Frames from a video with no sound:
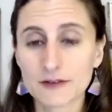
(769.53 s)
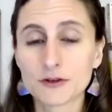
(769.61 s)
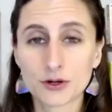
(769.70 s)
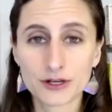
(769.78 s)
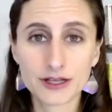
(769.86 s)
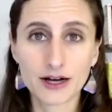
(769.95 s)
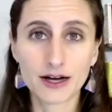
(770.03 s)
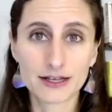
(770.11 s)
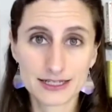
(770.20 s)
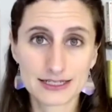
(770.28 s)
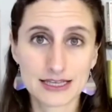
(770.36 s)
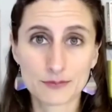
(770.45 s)
if you're in the
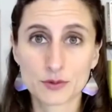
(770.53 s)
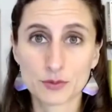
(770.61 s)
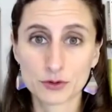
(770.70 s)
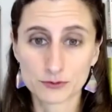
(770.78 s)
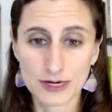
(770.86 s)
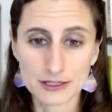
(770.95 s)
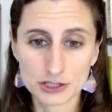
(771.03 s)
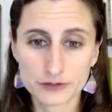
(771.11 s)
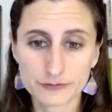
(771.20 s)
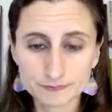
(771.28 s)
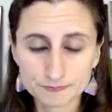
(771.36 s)
unacceptable range.